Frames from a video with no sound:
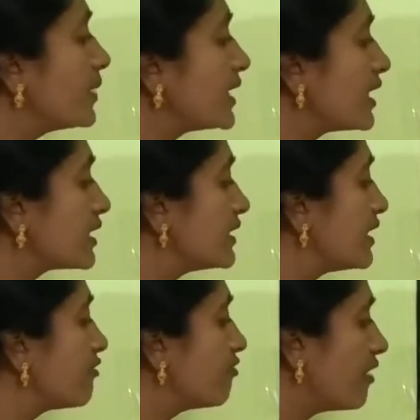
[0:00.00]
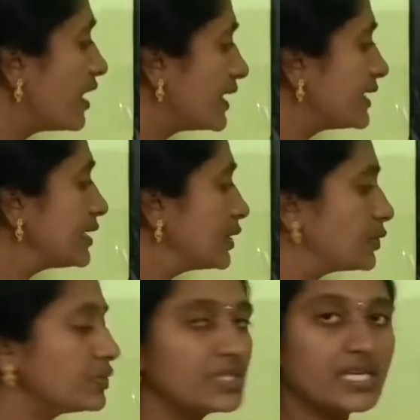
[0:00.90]
many are there? 1,
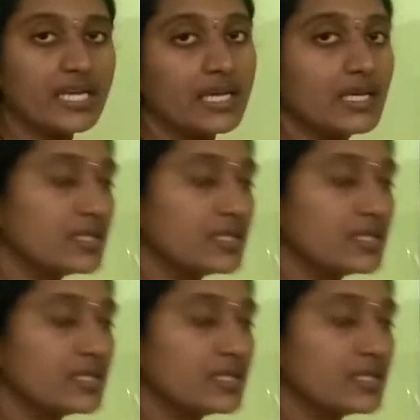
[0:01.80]
2, 3.